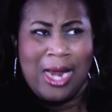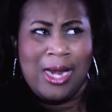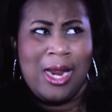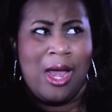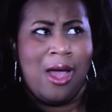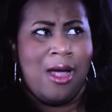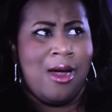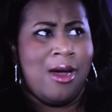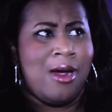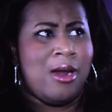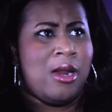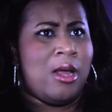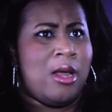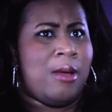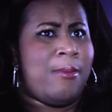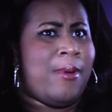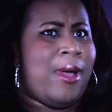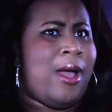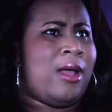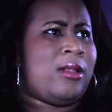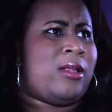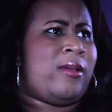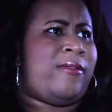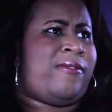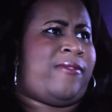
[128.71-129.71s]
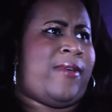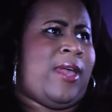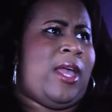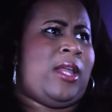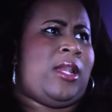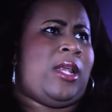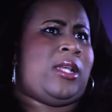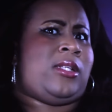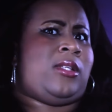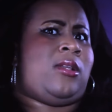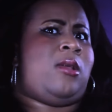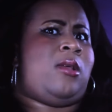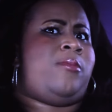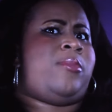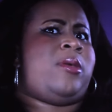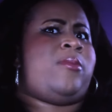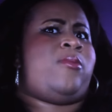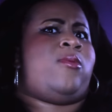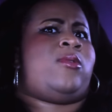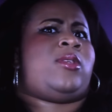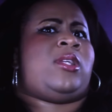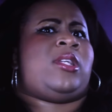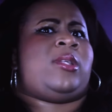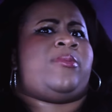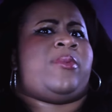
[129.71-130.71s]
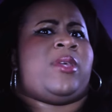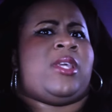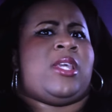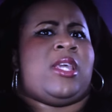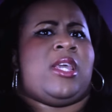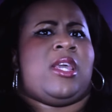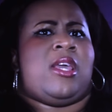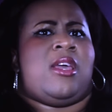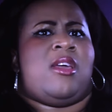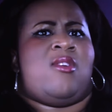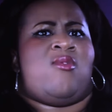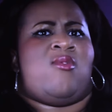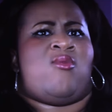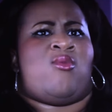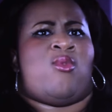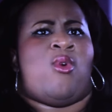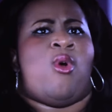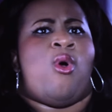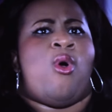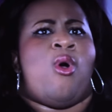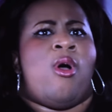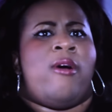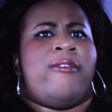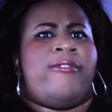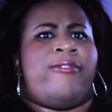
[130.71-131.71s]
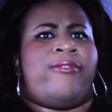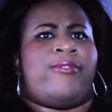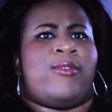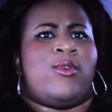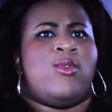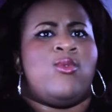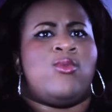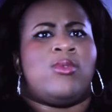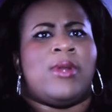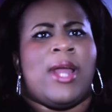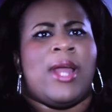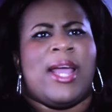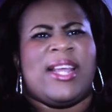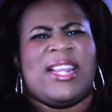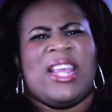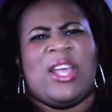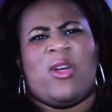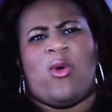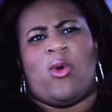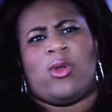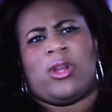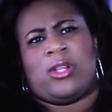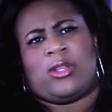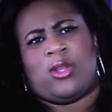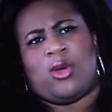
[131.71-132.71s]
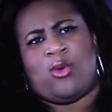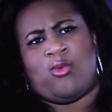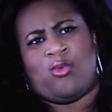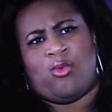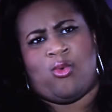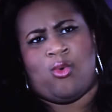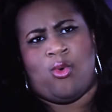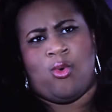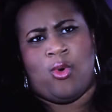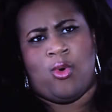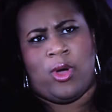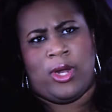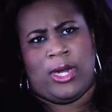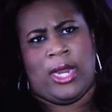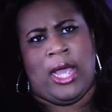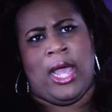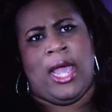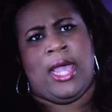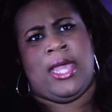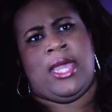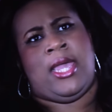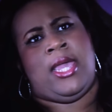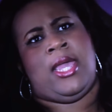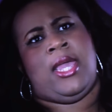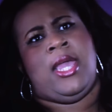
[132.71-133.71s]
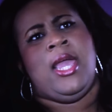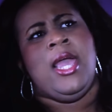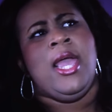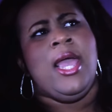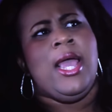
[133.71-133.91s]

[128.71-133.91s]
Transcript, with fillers: And I heard about the fact that some people just be eating raw food, like they call it the raw diet.